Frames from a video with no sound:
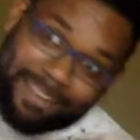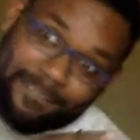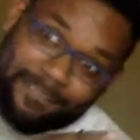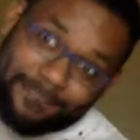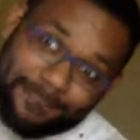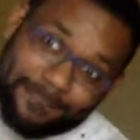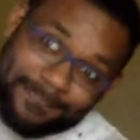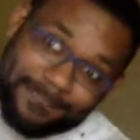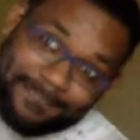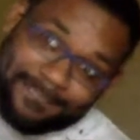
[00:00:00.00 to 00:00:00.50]

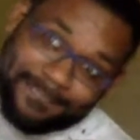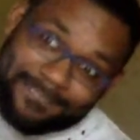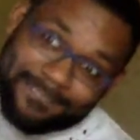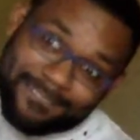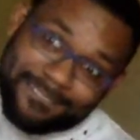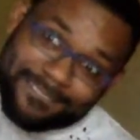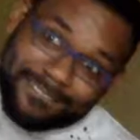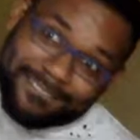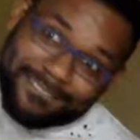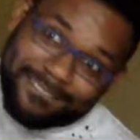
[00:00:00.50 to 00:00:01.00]

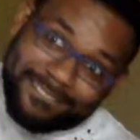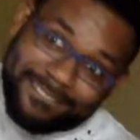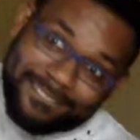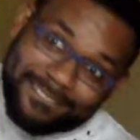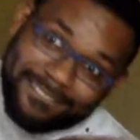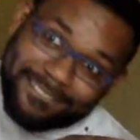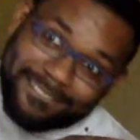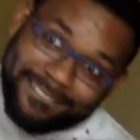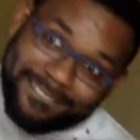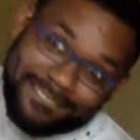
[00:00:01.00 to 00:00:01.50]

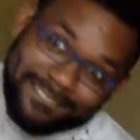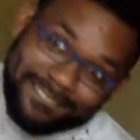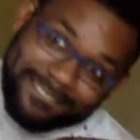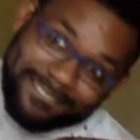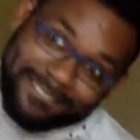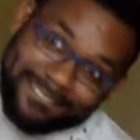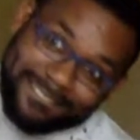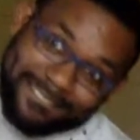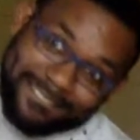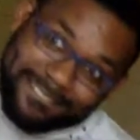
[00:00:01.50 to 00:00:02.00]

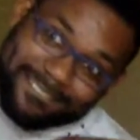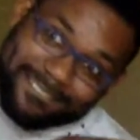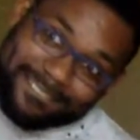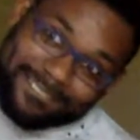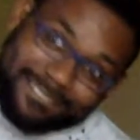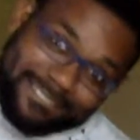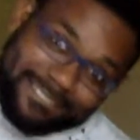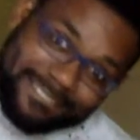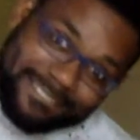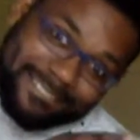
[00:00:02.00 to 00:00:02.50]

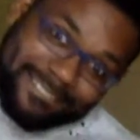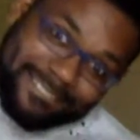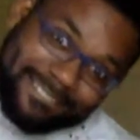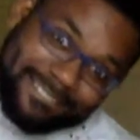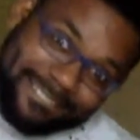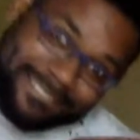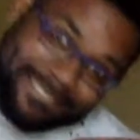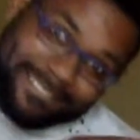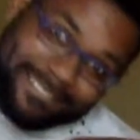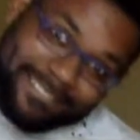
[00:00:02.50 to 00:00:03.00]

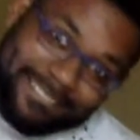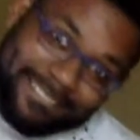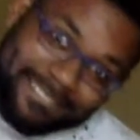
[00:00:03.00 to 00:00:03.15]
No words are spoken by the person on screen.